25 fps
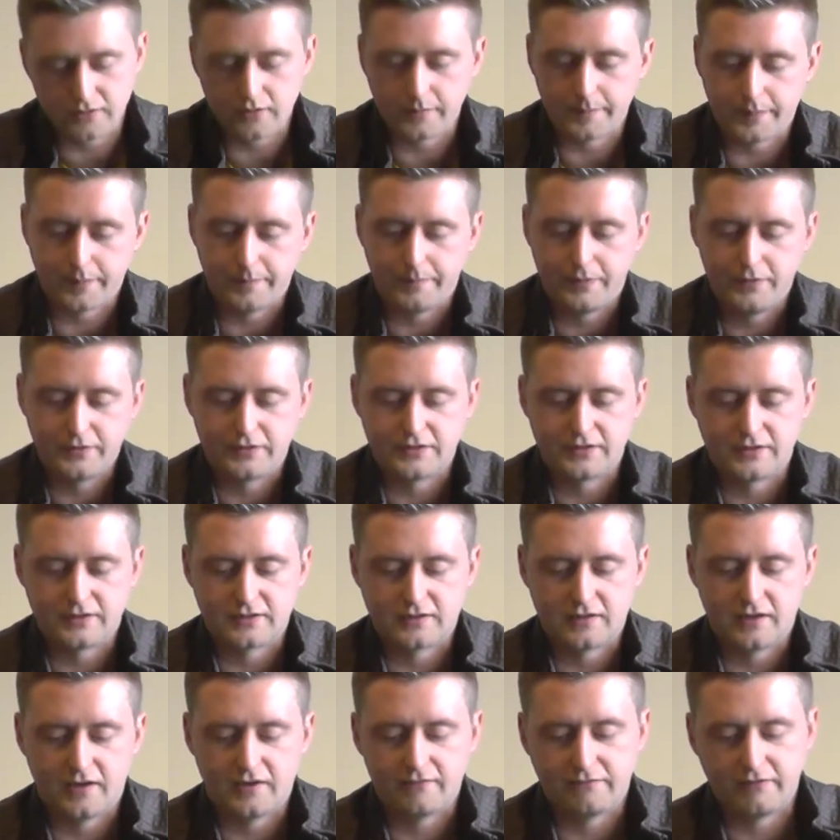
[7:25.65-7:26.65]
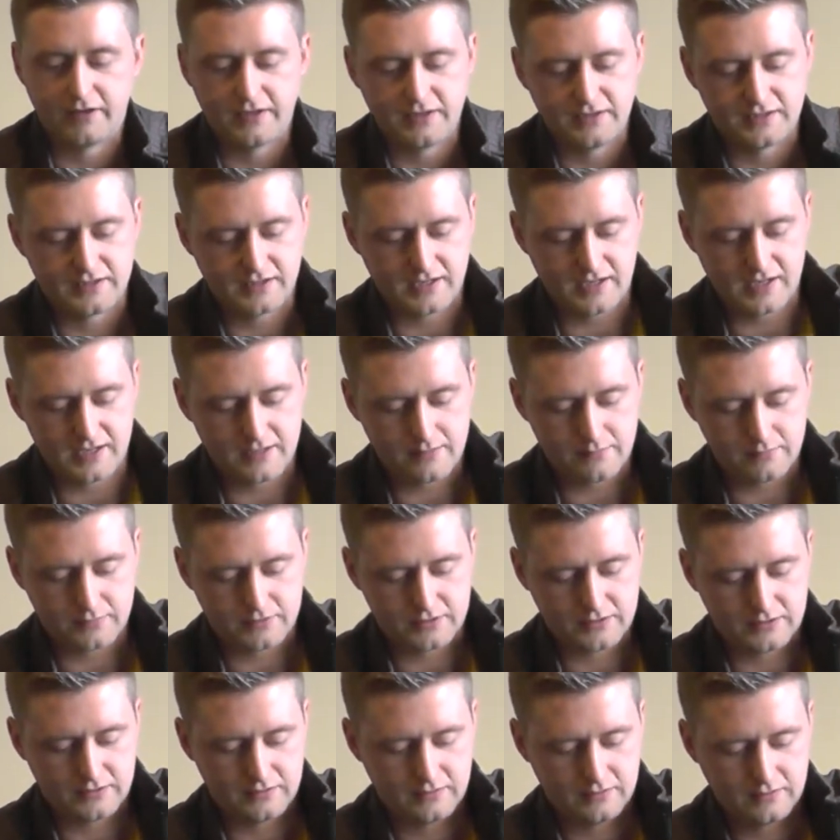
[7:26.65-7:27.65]
up, push the slide release
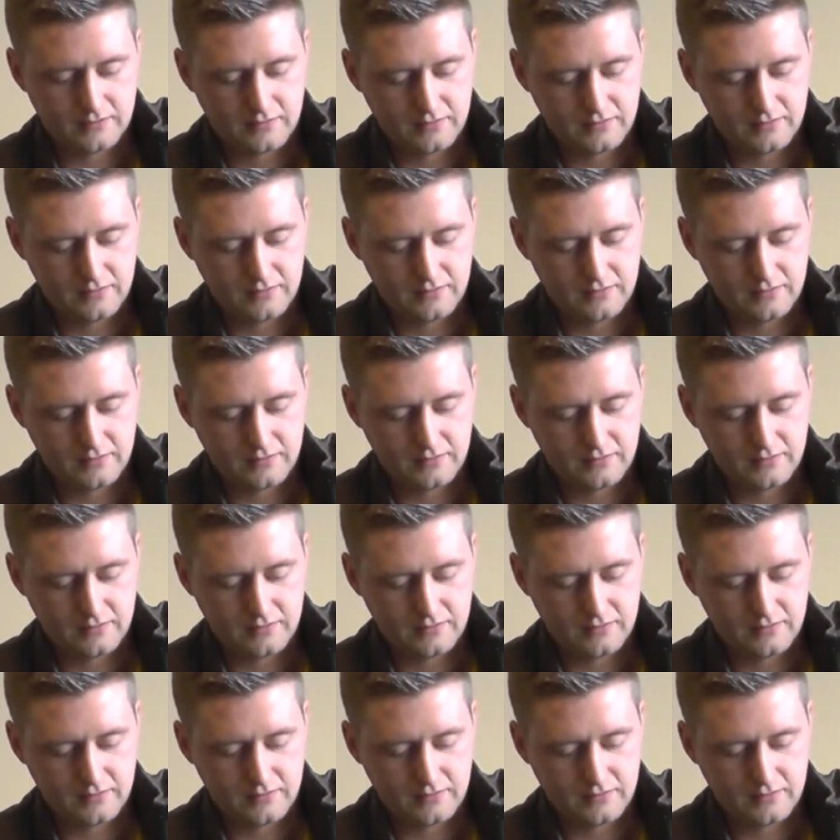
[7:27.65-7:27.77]
out.